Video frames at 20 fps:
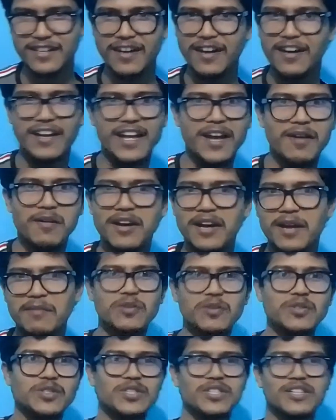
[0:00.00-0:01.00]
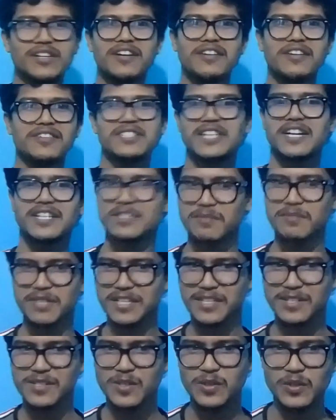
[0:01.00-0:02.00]
about
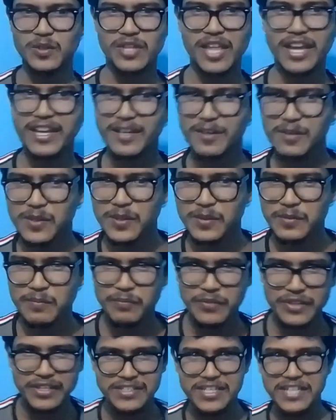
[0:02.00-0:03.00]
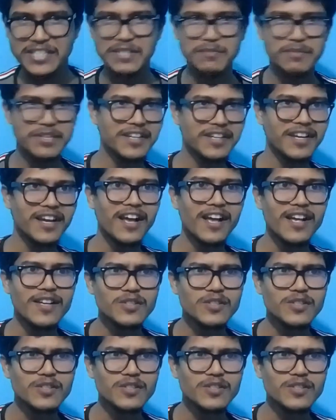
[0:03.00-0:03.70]
ChatGPT. So thank you, ChatGPT.